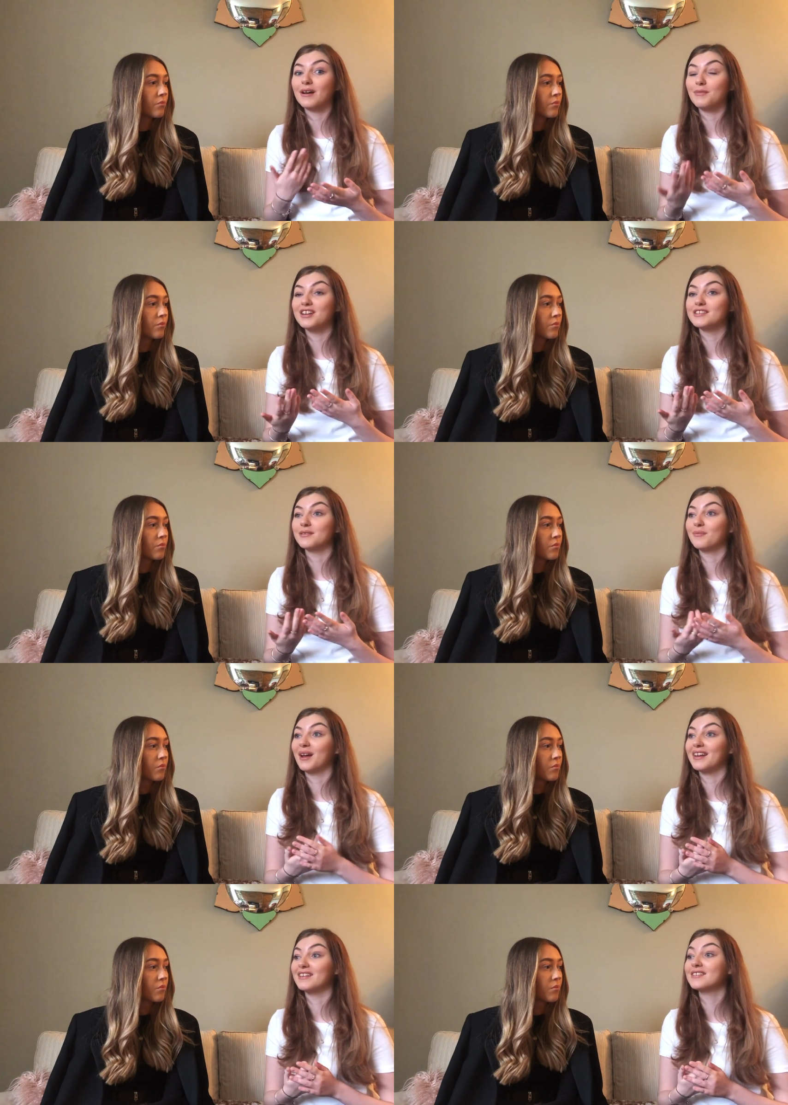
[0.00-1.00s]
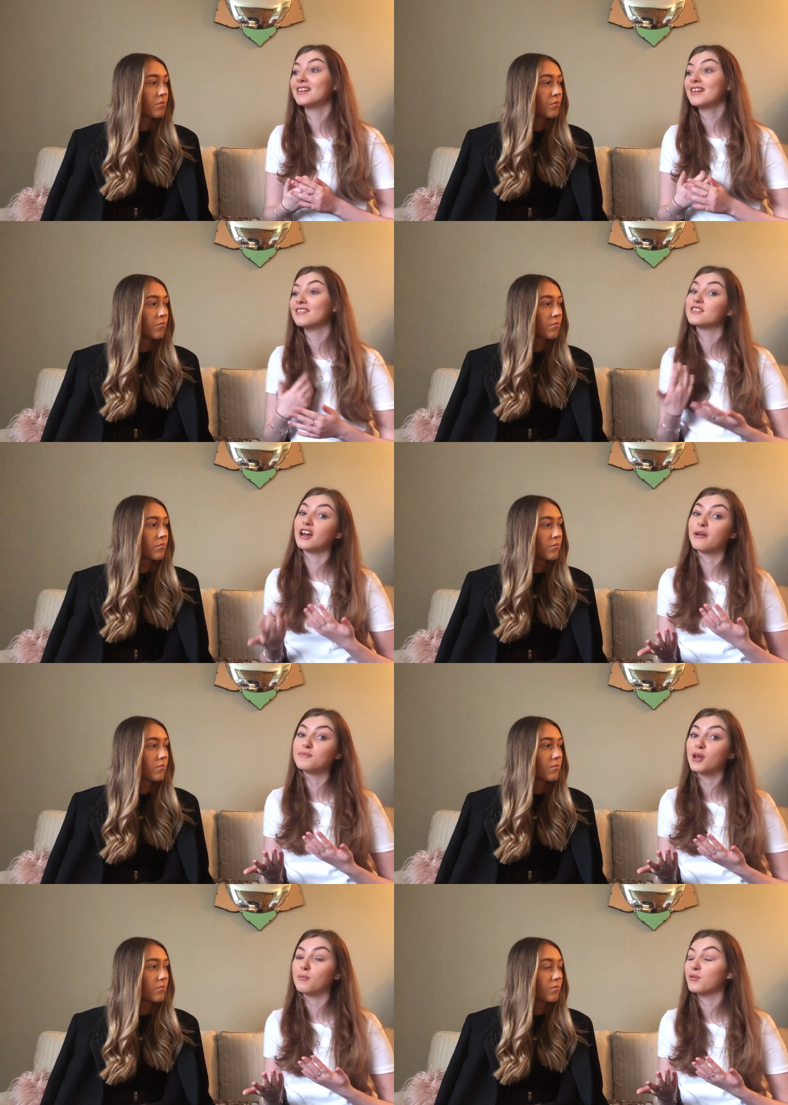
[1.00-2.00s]
Speaker 1: feminism and the
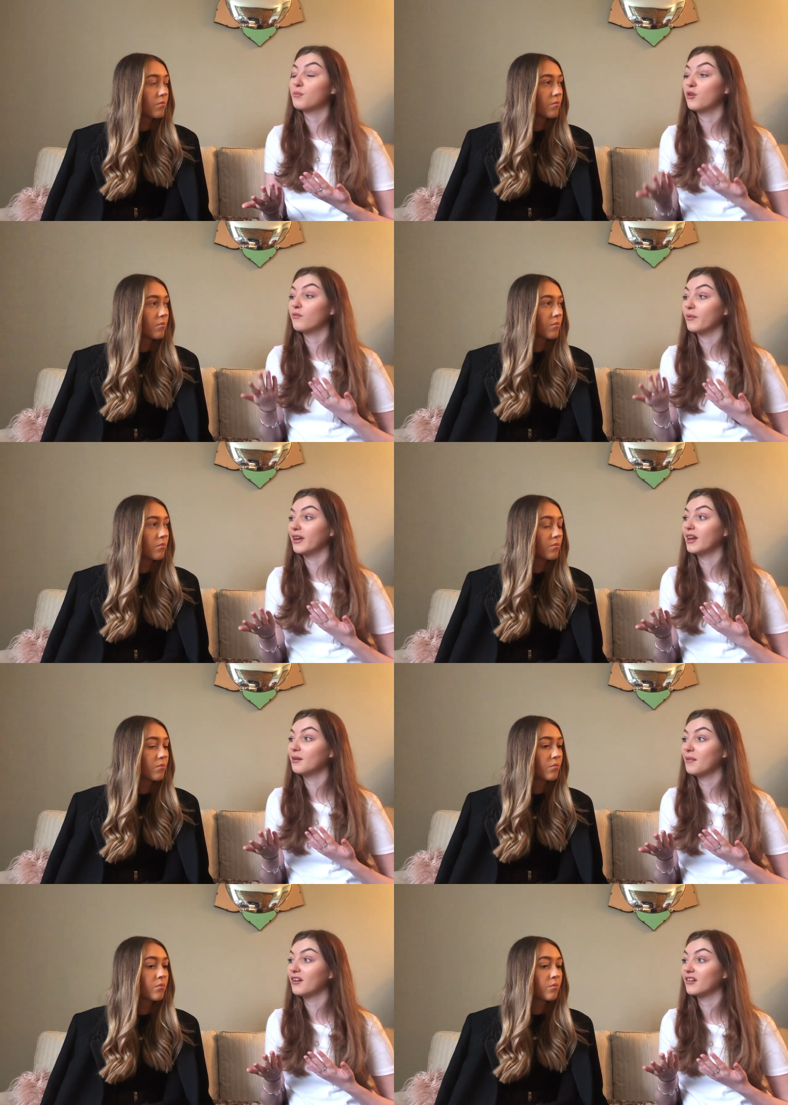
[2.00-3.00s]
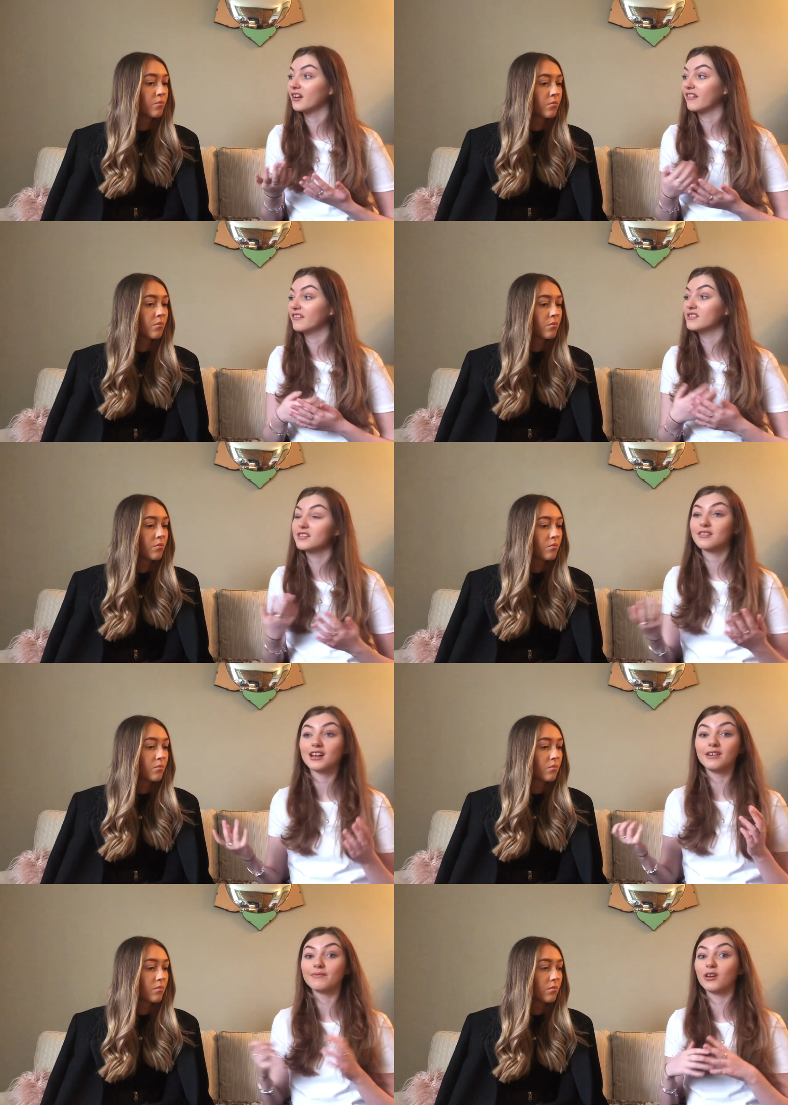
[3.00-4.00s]
Time's Up movement in America and
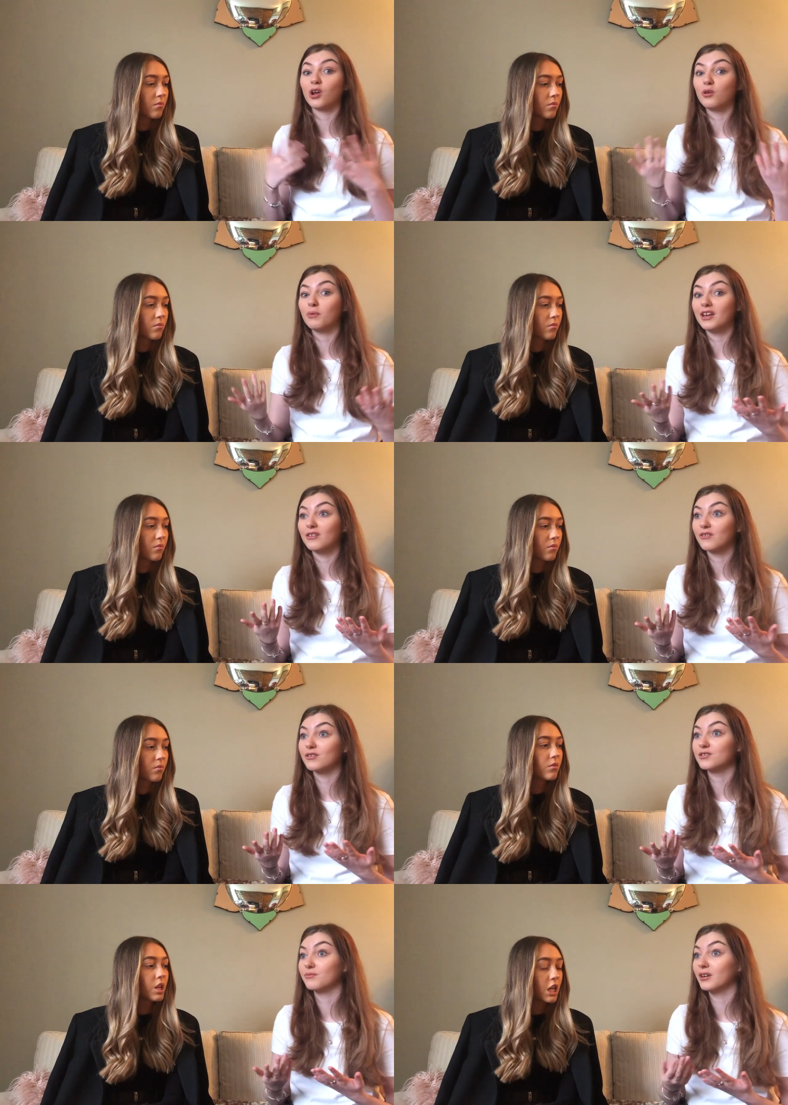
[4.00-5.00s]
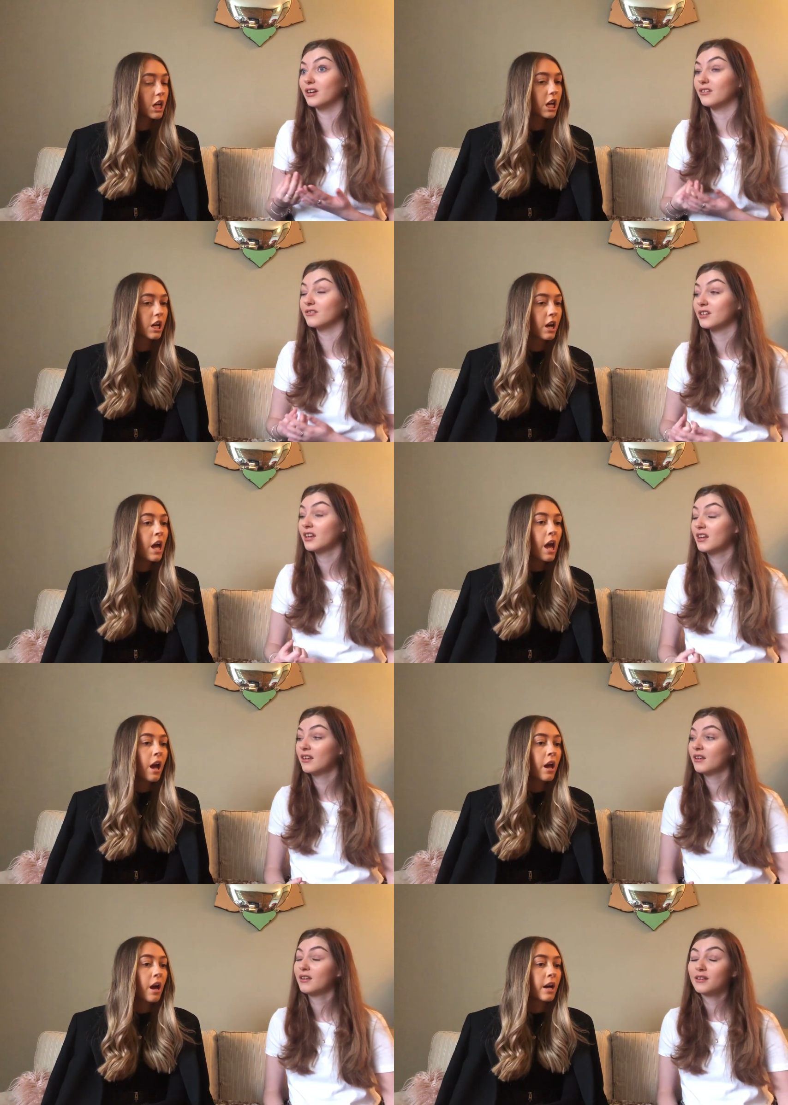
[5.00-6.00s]
kind of globally across the world. Yeah.
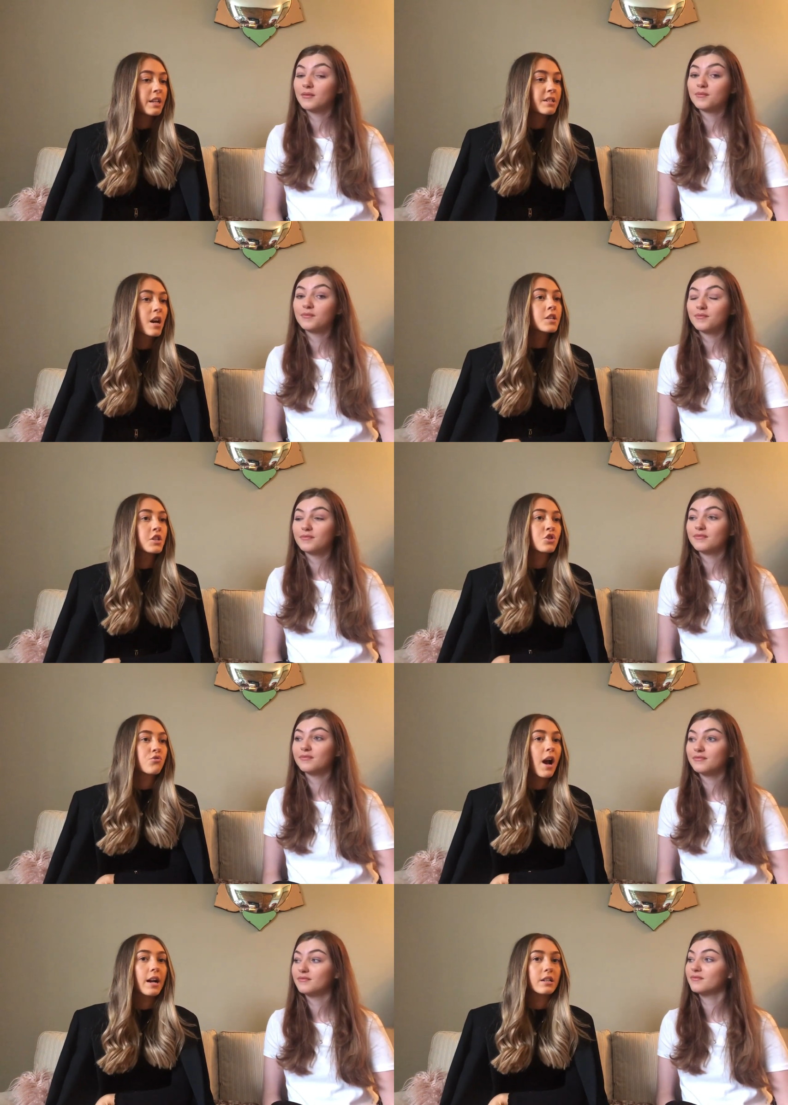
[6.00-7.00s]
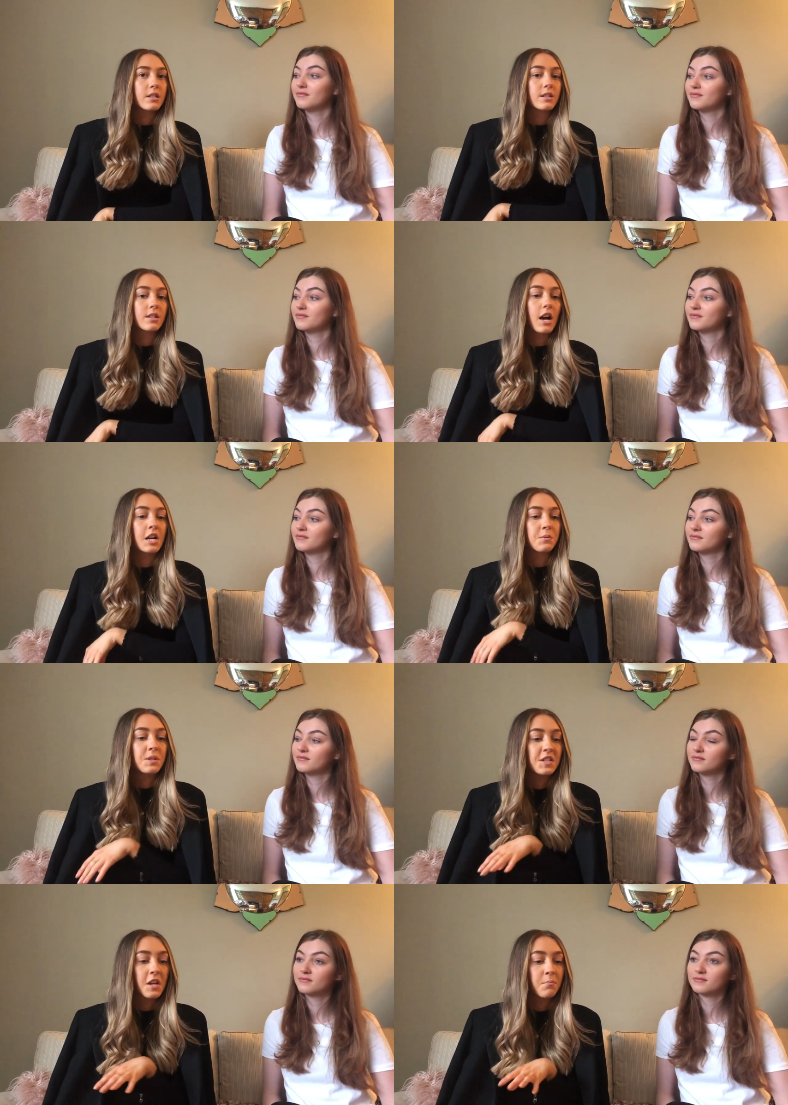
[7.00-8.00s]
Speaker 2: And it does attract, as we
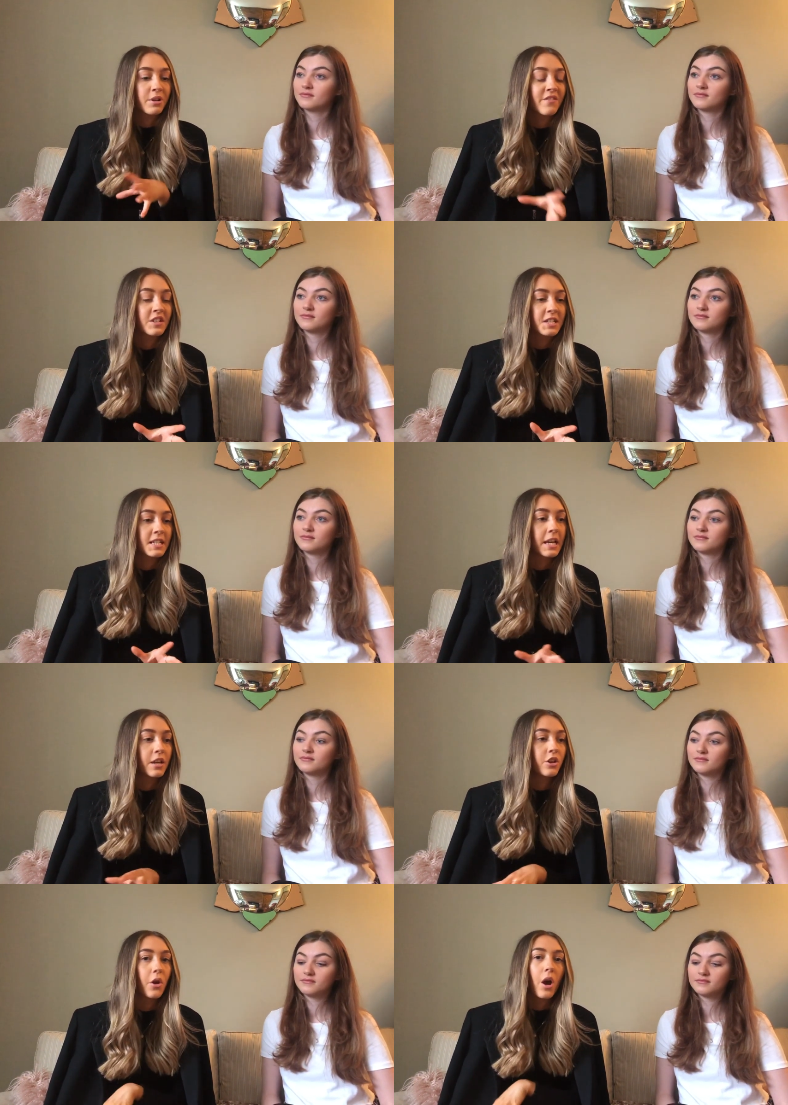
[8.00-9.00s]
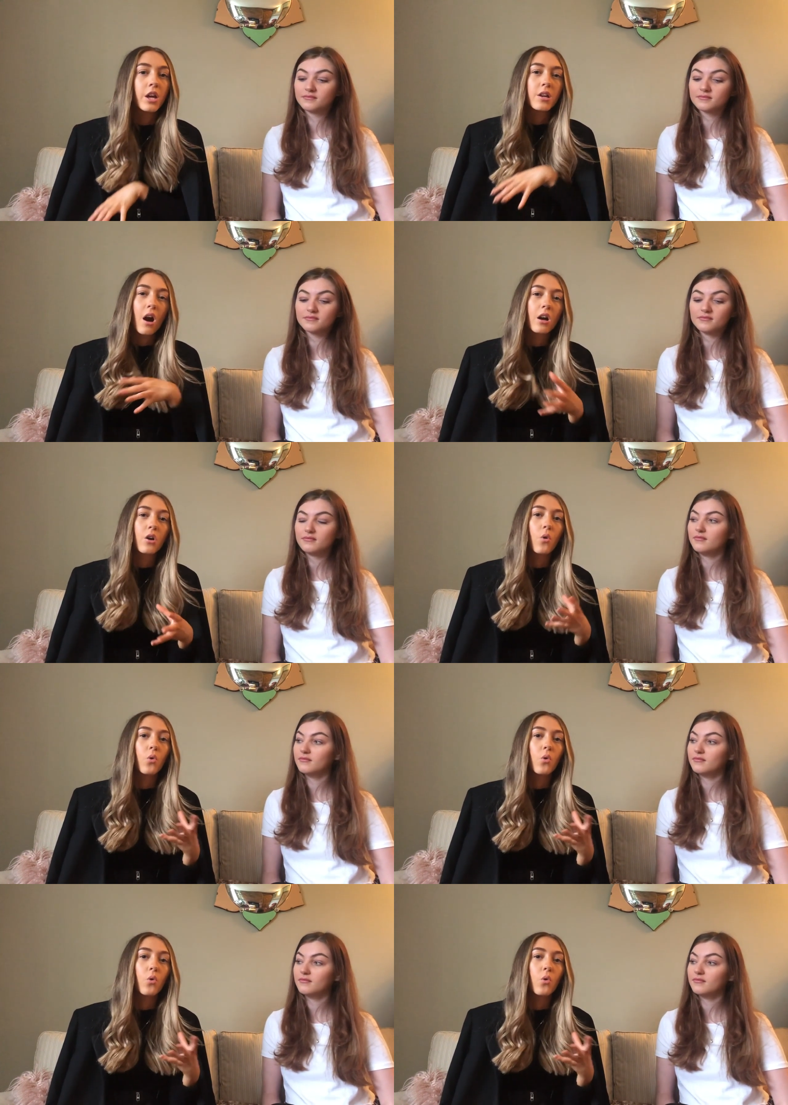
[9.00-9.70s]
said previously, you know, a younger